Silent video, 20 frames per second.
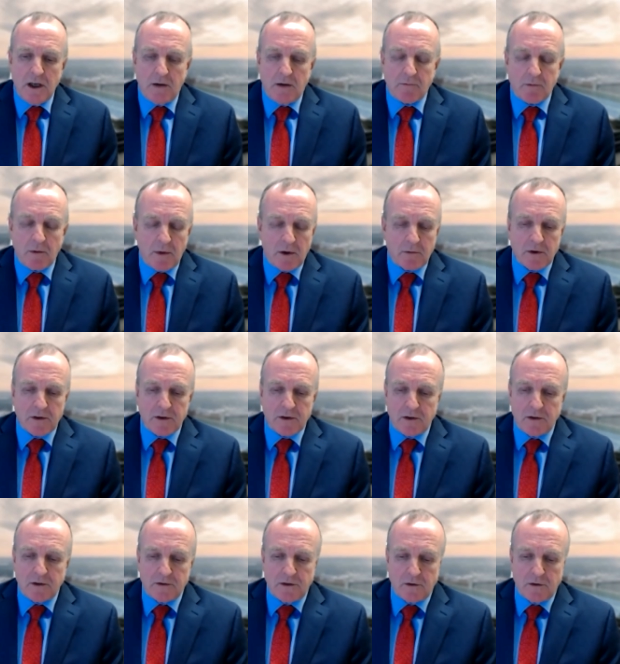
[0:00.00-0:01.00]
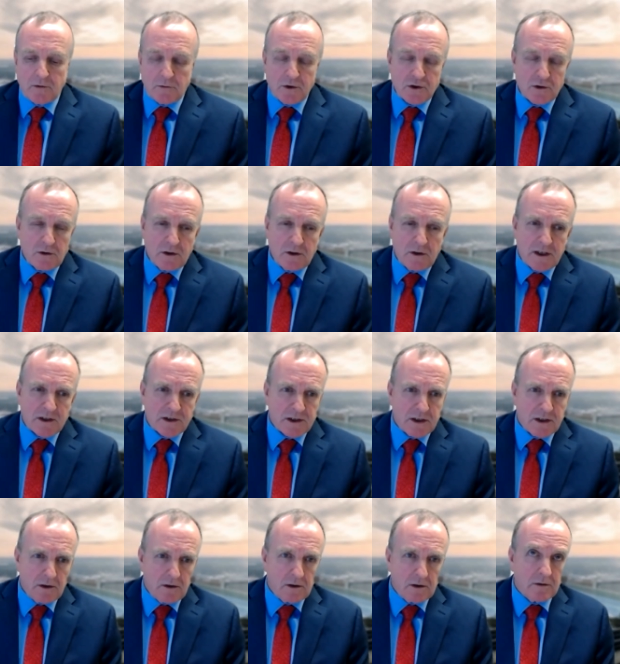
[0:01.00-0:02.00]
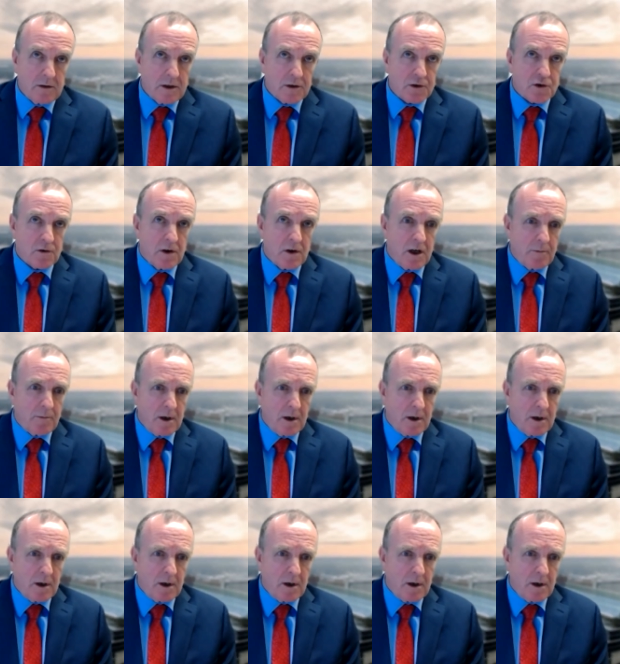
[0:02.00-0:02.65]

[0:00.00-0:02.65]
And remember, the, the original EXCEL trial